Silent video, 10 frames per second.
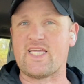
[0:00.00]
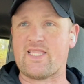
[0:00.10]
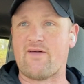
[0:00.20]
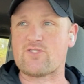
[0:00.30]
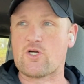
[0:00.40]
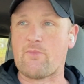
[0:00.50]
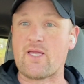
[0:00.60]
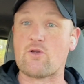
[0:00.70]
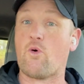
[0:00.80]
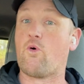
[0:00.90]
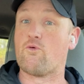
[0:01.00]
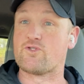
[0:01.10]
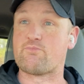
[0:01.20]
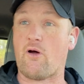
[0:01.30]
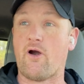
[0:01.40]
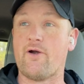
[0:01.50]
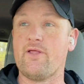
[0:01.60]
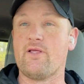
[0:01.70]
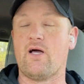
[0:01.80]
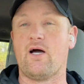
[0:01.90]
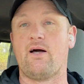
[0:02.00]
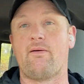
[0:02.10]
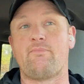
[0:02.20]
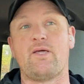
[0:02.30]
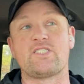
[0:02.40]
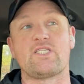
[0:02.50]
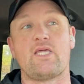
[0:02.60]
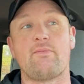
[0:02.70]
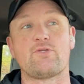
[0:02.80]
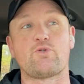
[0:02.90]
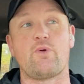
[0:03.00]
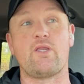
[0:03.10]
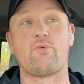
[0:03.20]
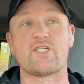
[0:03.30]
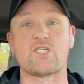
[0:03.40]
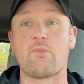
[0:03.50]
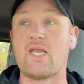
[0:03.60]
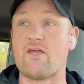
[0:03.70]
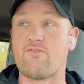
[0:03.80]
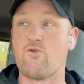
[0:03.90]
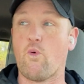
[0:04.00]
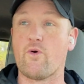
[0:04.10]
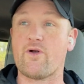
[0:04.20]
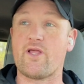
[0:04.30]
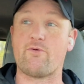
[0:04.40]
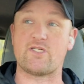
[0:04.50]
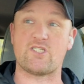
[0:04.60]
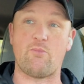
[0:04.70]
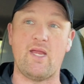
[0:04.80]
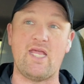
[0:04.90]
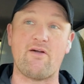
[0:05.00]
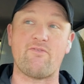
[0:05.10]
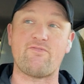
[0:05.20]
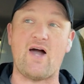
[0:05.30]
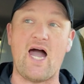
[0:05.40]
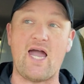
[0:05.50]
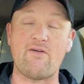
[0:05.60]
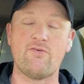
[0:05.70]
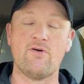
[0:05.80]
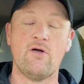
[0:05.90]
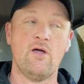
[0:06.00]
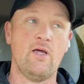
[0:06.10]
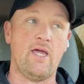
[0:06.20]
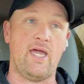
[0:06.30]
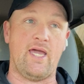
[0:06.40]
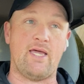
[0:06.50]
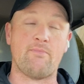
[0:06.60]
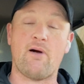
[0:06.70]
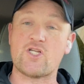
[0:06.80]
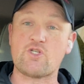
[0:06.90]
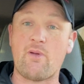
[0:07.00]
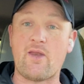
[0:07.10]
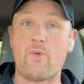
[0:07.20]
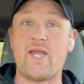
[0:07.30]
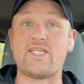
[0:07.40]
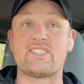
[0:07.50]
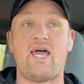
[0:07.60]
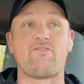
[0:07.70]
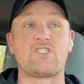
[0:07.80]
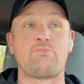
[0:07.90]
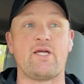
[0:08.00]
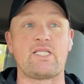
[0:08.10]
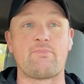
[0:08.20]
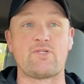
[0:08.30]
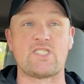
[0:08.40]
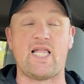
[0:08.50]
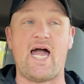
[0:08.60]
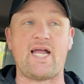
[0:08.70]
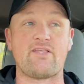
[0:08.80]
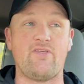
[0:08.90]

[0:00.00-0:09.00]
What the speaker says: He had left to go make No Holds Barred, basically in between WrestleMania 4 and WrestleMania 5. And Macho Man Randy Savage picked up the slack.